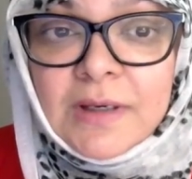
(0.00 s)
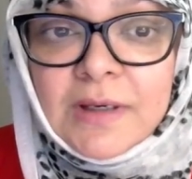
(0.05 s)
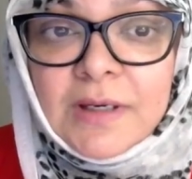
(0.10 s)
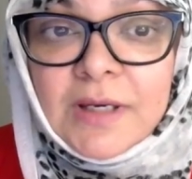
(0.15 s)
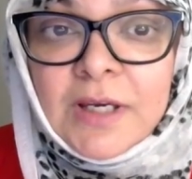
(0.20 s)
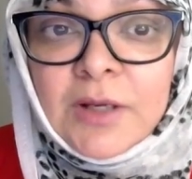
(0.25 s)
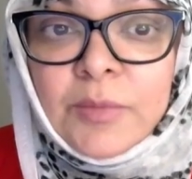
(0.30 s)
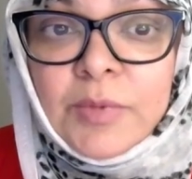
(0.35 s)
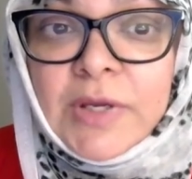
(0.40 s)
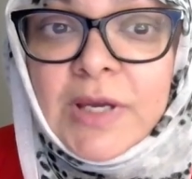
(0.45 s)

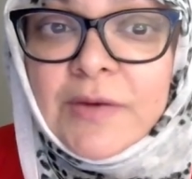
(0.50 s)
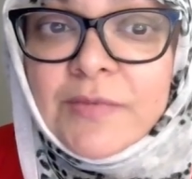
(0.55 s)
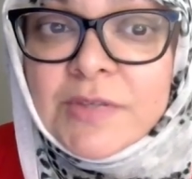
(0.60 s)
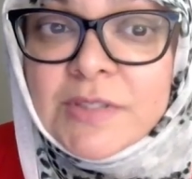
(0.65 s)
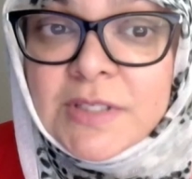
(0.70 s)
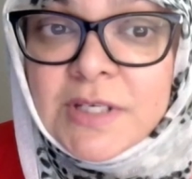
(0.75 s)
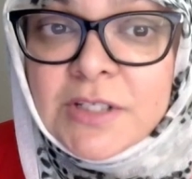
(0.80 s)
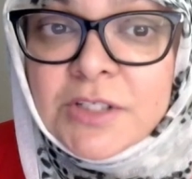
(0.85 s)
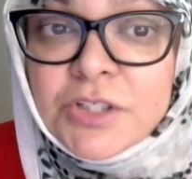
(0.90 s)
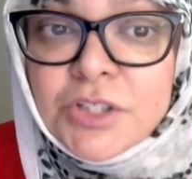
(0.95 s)
And we have
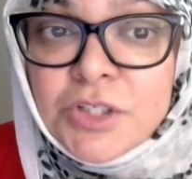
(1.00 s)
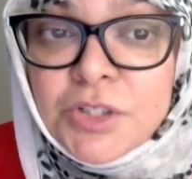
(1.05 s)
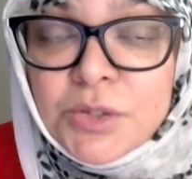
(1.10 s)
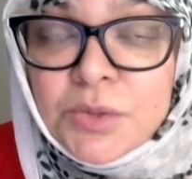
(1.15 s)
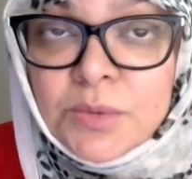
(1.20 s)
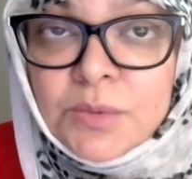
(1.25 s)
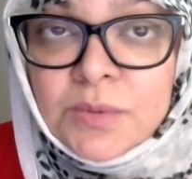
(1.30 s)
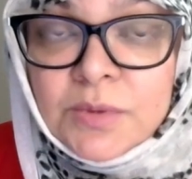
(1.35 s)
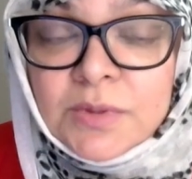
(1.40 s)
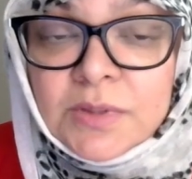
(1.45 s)
sent
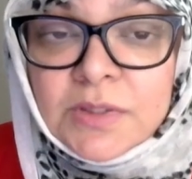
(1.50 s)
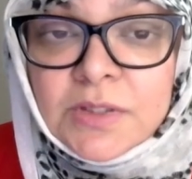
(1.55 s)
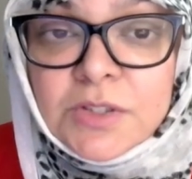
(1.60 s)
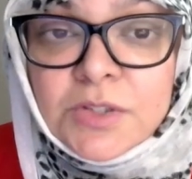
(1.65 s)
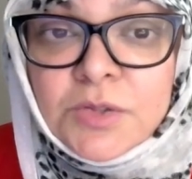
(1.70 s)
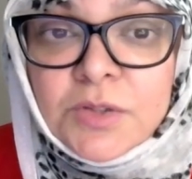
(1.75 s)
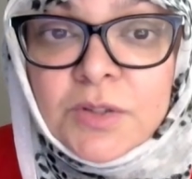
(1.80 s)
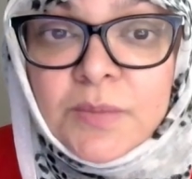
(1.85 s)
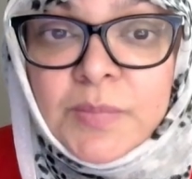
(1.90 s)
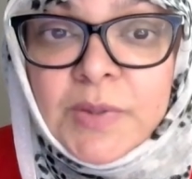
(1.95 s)
you
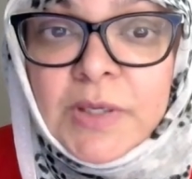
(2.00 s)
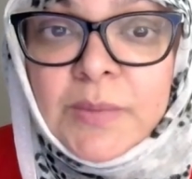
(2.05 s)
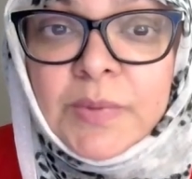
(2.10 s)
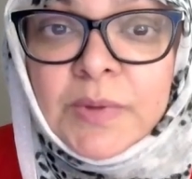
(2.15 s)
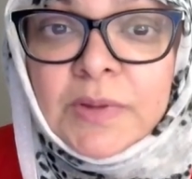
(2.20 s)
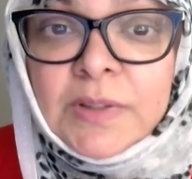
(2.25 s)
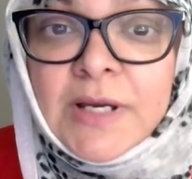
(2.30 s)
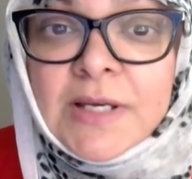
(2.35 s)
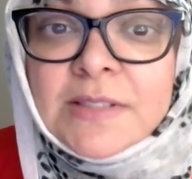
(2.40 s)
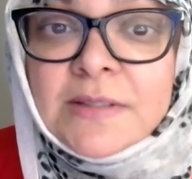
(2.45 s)
to the
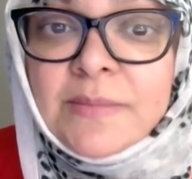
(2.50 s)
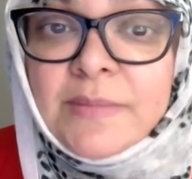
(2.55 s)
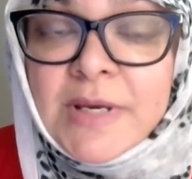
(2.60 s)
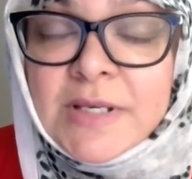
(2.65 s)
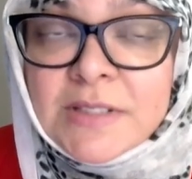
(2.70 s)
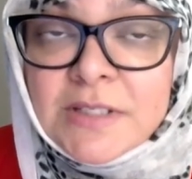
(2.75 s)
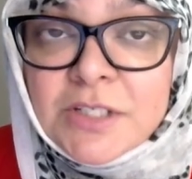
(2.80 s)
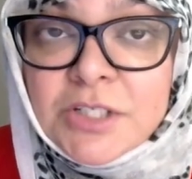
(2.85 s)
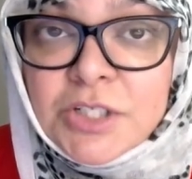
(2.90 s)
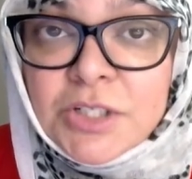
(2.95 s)
people as a
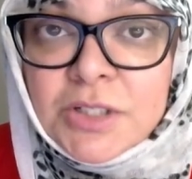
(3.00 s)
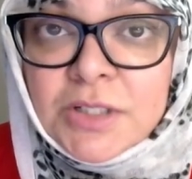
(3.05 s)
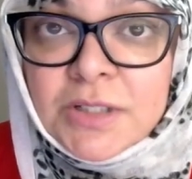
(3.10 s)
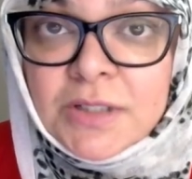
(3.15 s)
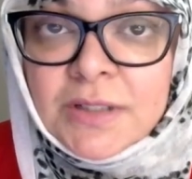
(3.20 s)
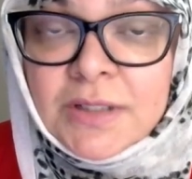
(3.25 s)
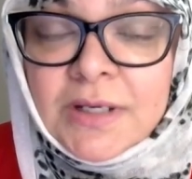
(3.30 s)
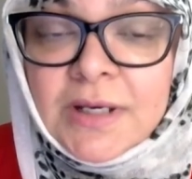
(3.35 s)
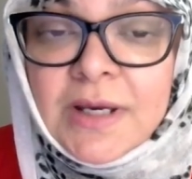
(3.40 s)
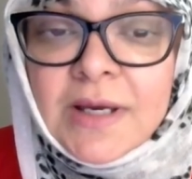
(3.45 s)

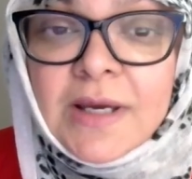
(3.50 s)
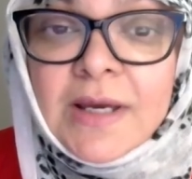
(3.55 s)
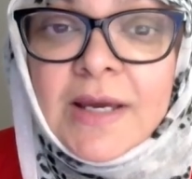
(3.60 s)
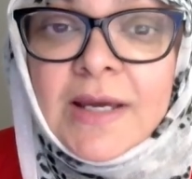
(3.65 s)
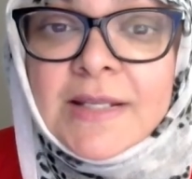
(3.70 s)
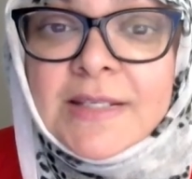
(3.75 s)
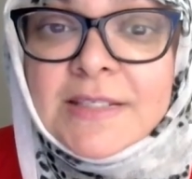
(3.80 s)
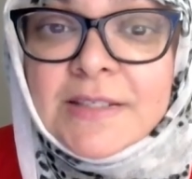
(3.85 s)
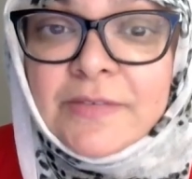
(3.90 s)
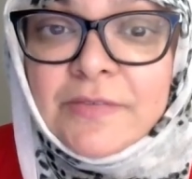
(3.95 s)
messenger,
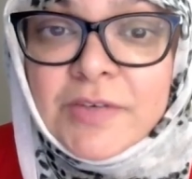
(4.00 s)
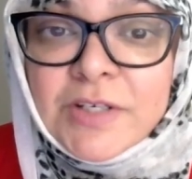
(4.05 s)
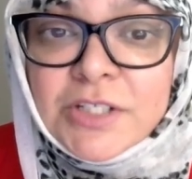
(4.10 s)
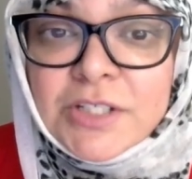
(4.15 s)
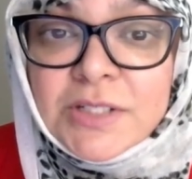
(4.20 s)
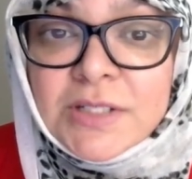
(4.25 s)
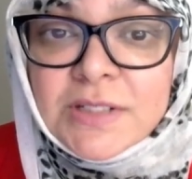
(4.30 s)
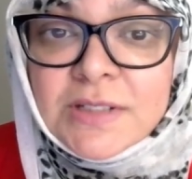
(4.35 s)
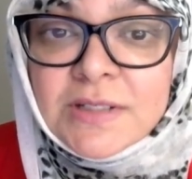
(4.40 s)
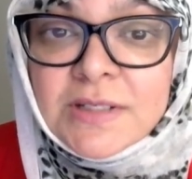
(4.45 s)
and
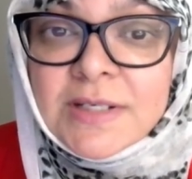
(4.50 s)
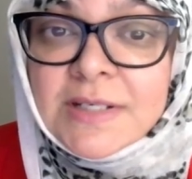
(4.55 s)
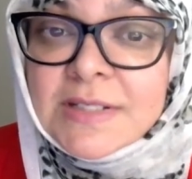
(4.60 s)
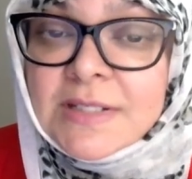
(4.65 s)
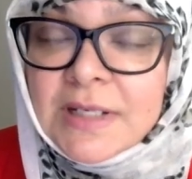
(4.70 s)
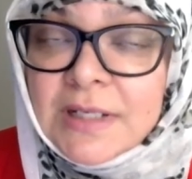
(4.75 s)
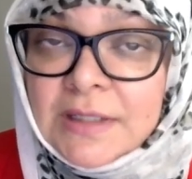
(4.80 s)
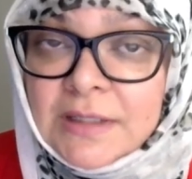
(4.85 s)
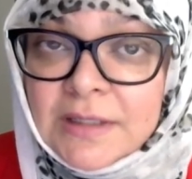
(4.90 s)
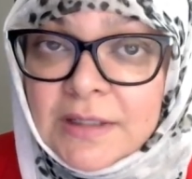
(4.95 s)
sufficient is
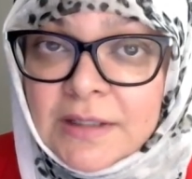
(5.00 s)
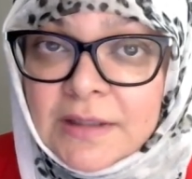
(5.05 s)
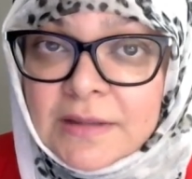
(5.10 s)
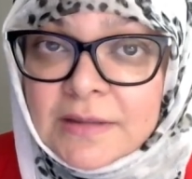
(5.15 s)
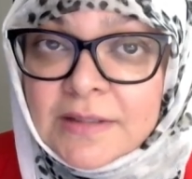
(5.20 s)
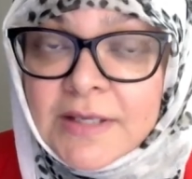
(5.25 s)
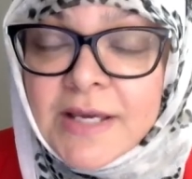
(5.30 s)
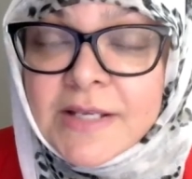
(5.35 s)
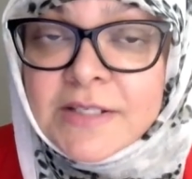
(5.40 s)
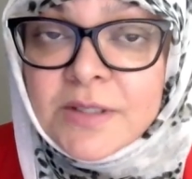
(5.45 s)

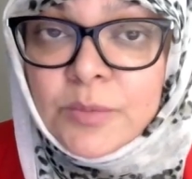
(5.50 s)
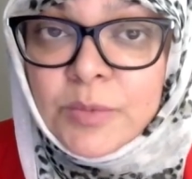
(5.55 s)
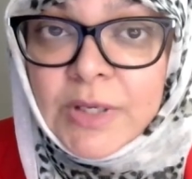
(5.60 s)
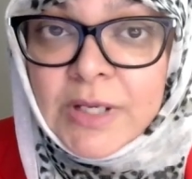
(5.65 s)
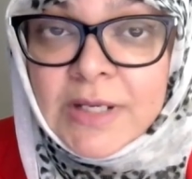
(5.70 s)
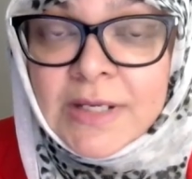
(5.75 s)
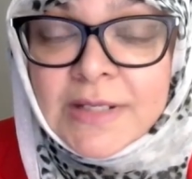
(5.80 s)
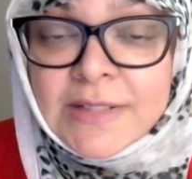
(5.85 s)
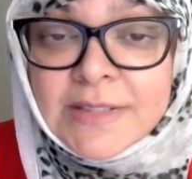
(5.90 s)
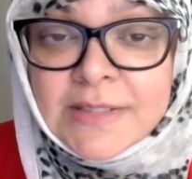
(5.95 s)
Allah as a
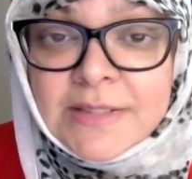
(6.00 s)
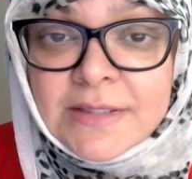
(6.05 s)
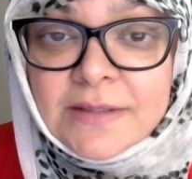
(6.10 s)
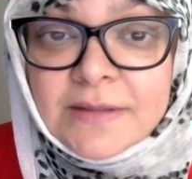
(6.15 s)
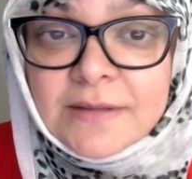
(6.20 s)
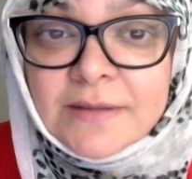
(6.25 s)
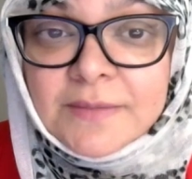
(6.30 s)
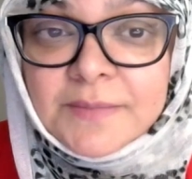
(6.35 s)
witness."